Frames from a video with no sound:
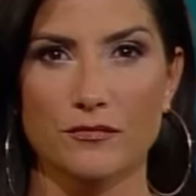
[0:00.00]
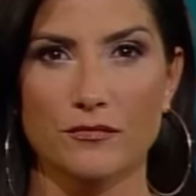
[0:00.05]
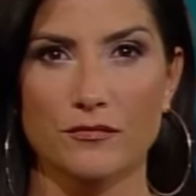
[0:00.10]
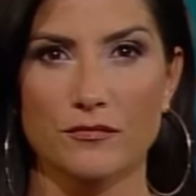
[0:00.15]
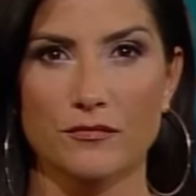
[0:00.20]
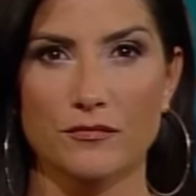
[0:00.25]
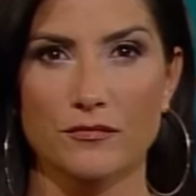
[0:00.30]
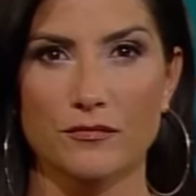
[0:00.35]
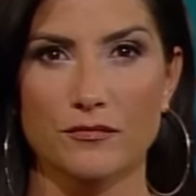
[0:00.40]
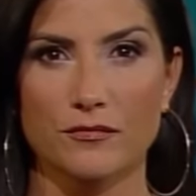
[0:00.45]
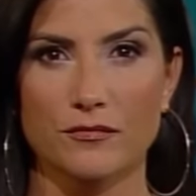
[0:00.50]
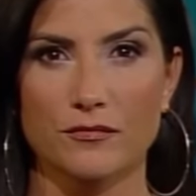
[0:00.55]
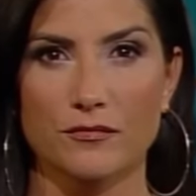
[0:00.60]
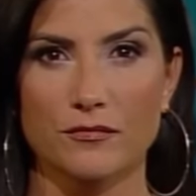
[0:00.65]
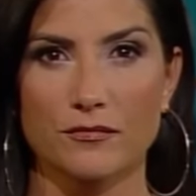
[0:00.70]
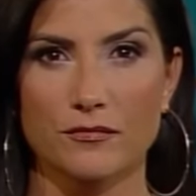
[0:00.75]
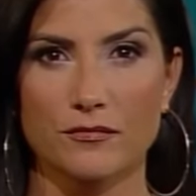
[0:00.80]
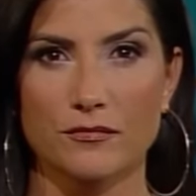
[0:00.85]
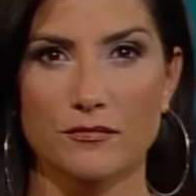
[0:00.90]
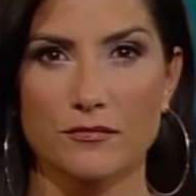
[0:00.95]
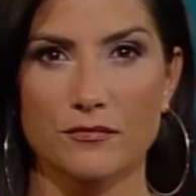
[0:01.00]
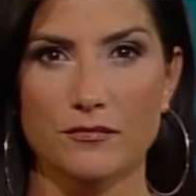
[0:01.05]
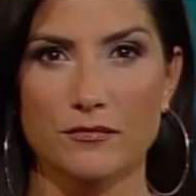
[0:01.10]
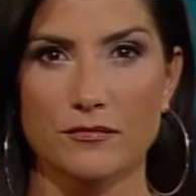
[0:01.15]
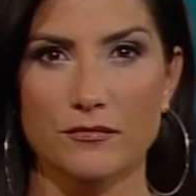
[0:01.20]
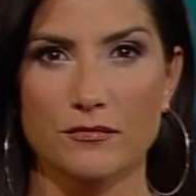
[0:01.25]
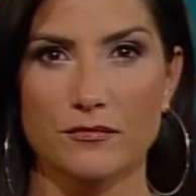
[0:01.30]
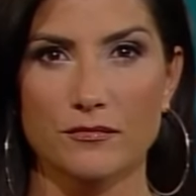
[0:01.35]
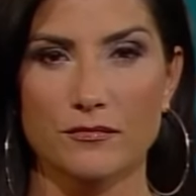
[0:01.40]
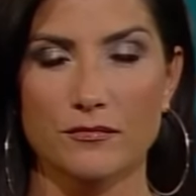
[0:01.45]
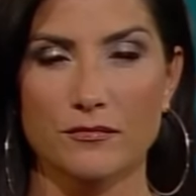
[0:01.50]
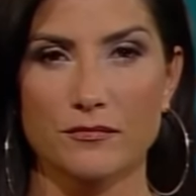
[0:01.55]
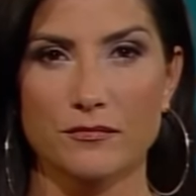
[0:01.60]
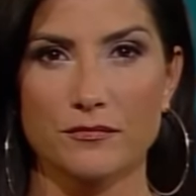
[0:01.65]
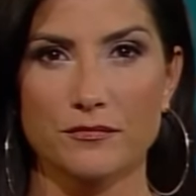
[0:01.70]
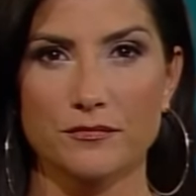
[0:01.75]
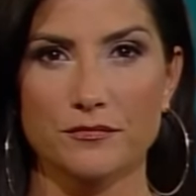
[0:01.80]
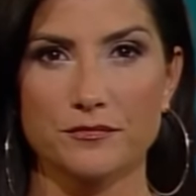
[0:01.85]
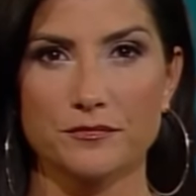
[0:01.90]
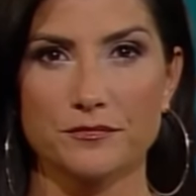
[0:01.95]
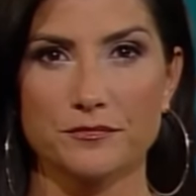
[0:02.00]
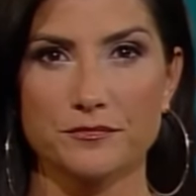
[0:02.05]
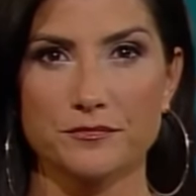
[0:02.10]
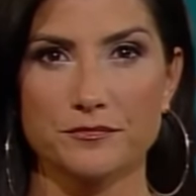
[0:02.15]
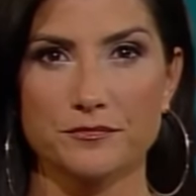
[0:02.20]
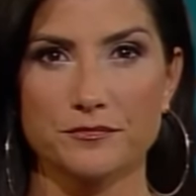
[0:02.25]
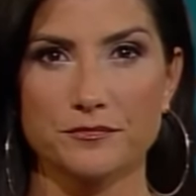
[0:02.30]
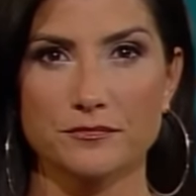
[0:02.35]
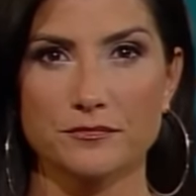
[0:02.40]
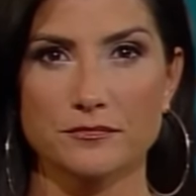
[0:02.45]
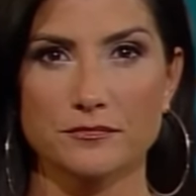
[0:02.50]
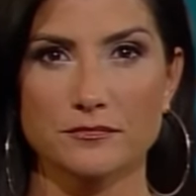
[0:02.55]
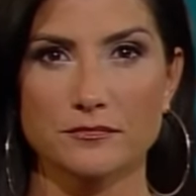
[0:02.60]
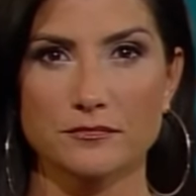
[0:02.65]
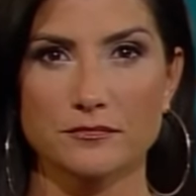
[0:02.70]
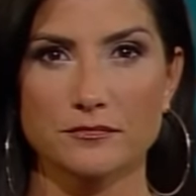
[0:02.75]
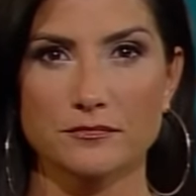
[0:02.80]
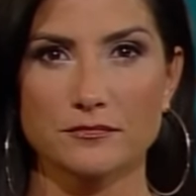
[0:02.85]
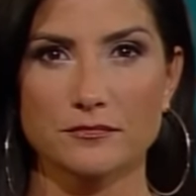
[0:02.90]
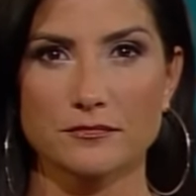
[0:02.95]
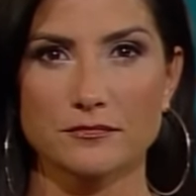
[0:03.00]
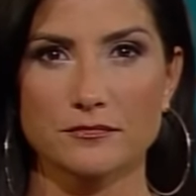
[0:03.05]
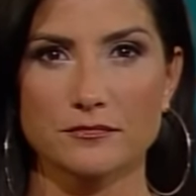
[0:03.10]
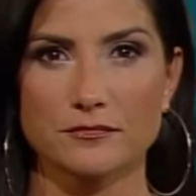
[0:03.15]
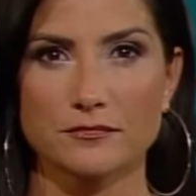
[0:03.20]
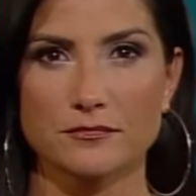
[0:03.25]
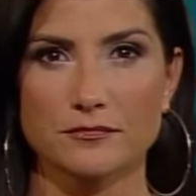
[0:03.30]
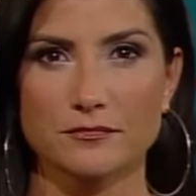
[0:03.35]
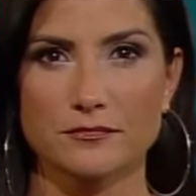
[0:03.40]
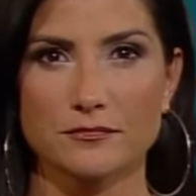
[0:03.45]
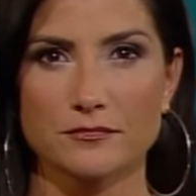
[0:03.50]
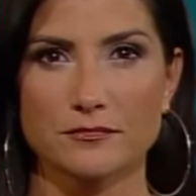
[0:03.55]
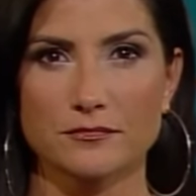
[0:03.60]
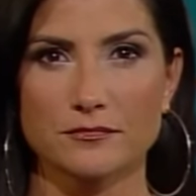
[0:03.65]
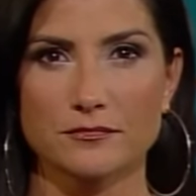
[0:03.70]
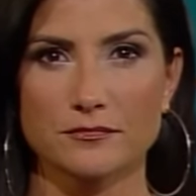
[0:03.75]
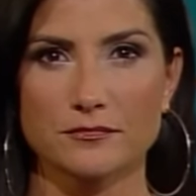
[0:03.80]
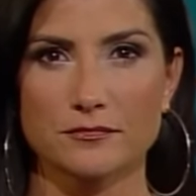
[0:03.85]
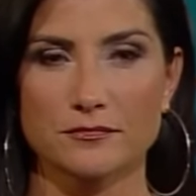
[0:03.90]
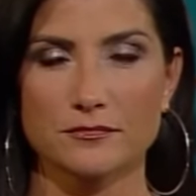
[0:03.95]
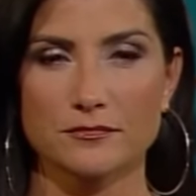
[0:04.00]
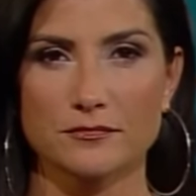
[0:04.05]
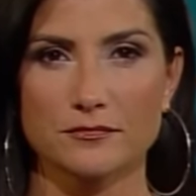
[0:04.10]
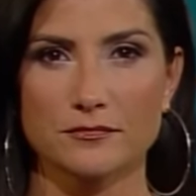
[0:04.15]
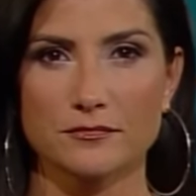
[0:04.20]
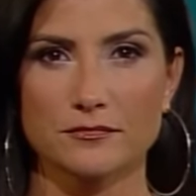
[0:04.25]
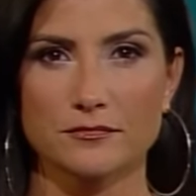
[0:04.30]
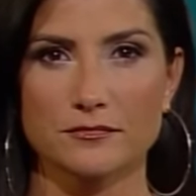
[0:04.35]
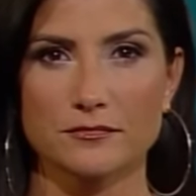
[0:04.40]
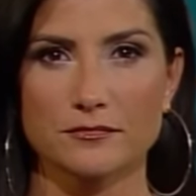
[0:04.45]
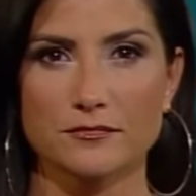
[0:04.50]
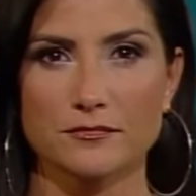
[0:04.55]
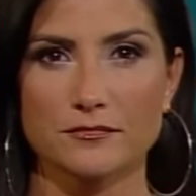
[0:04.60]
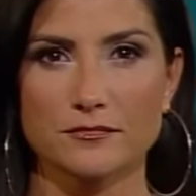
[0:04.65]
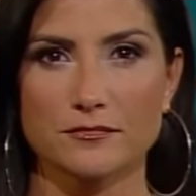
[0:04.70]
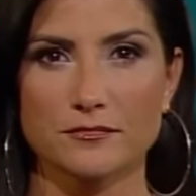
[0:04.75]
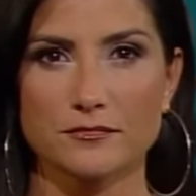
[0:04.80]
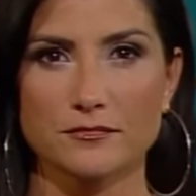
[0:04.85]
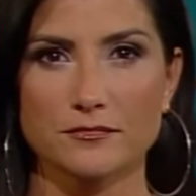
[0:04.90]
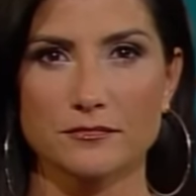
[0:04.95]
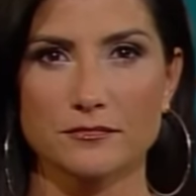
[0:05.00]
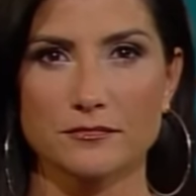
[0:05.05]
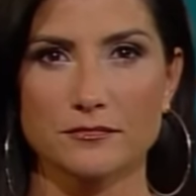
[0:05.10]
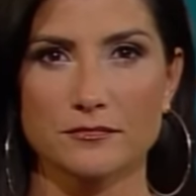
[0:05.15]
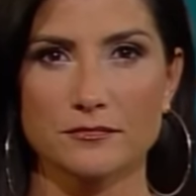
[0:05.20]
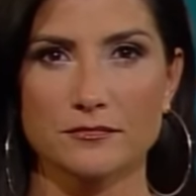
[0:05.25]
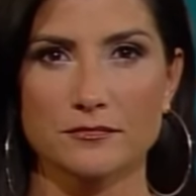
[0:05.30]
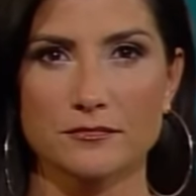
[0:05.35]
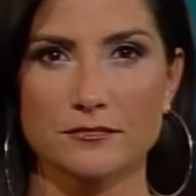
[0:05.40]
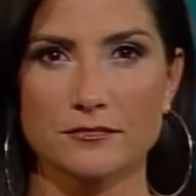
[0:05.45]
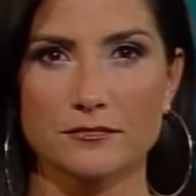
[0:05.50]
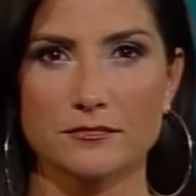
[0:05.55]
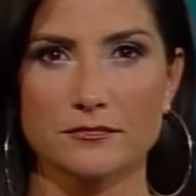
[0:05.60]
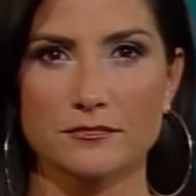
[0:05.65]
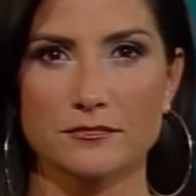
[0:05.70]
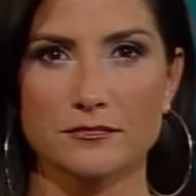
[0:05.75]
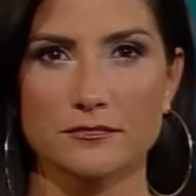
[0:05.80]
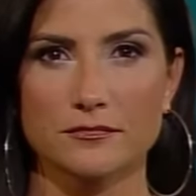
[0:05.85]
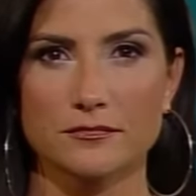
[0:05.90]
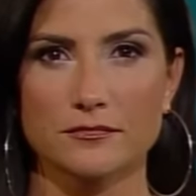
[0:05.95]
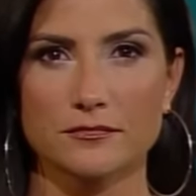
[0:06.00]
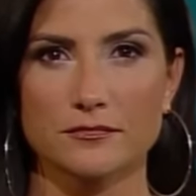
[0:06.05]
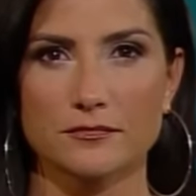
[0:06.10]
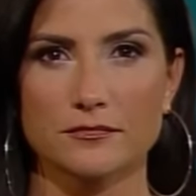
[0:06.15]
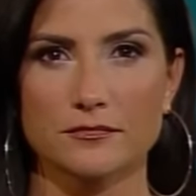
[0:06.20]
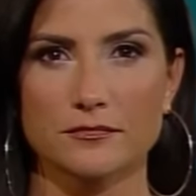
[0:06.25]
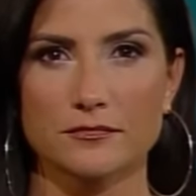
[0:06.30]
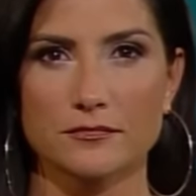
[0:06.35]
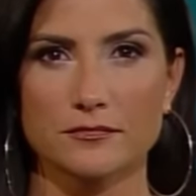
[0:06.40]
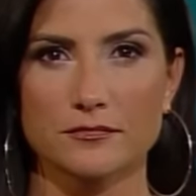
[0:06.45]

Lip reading: (silent)